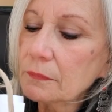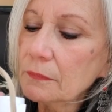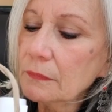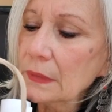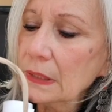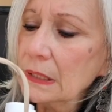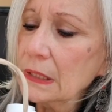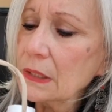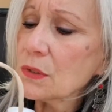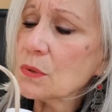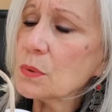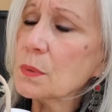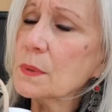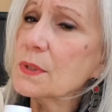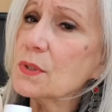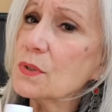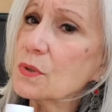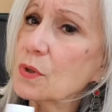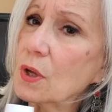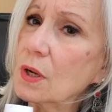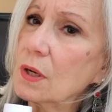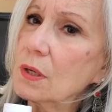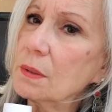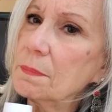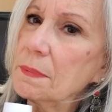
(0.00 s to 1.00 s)
This one's
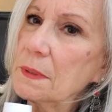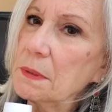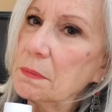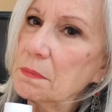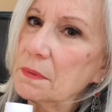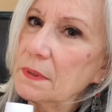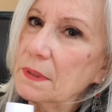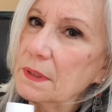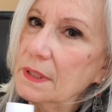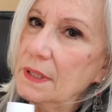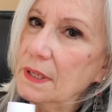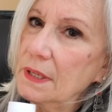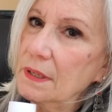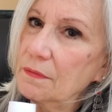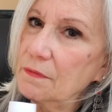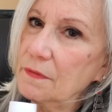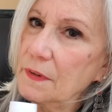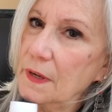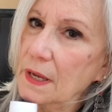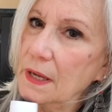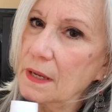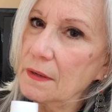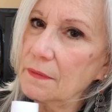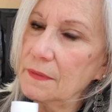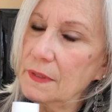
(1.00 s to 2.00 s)
going to be really
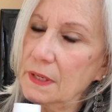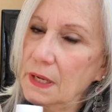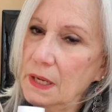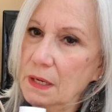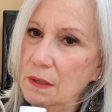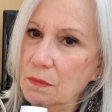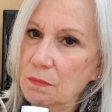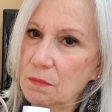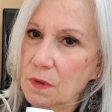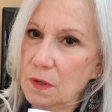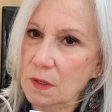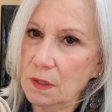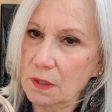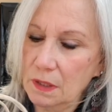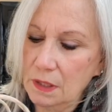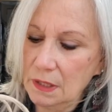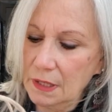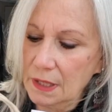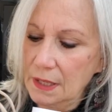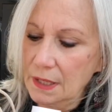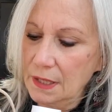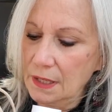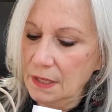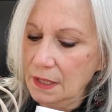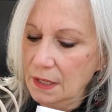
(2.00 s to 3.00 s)
involved and
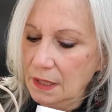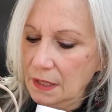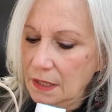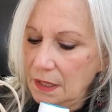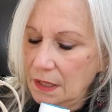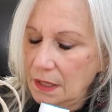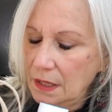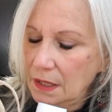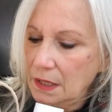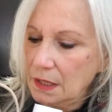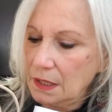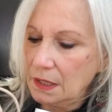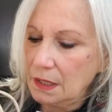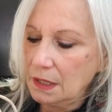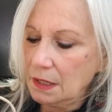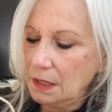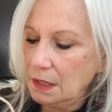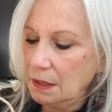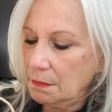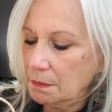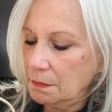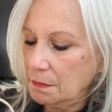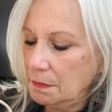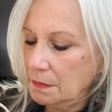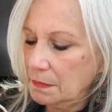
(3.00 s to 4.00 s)
really
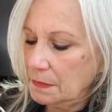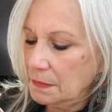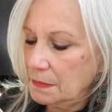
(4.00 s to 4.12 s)
um,